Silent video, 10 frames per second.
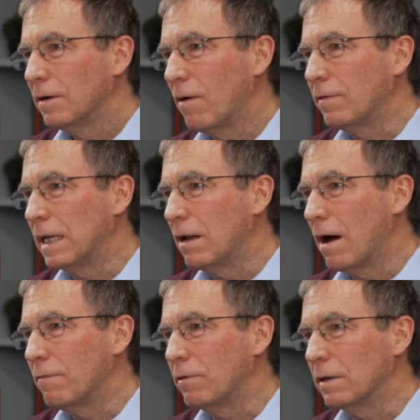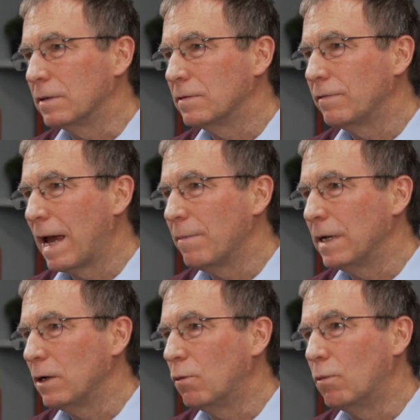of their life, whether it's
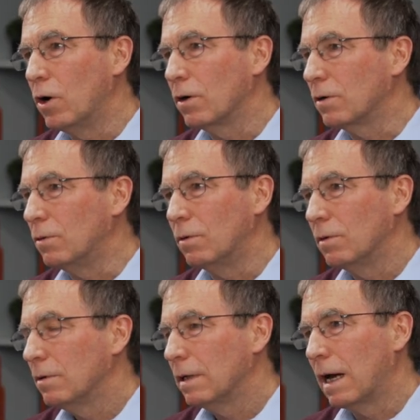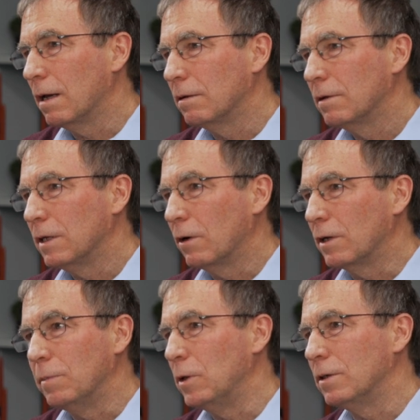family or work or uh, you know,
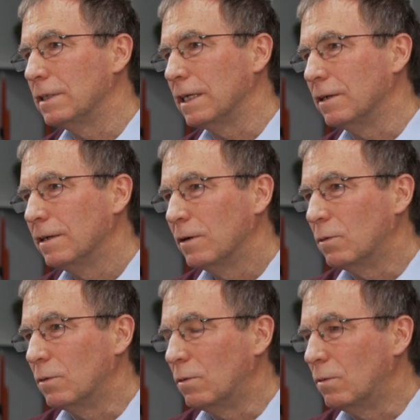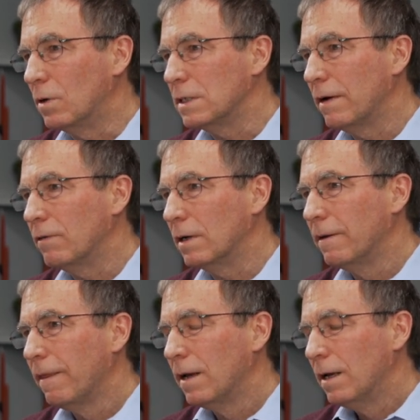community or, or whatever.
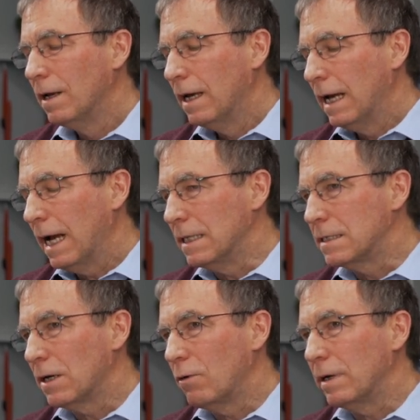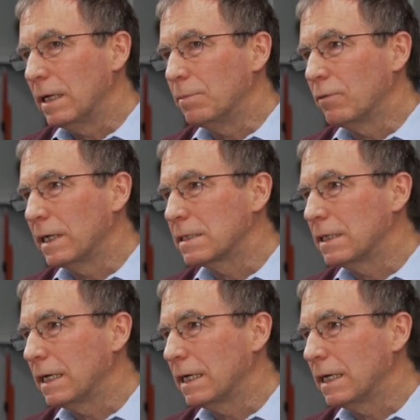And so it brings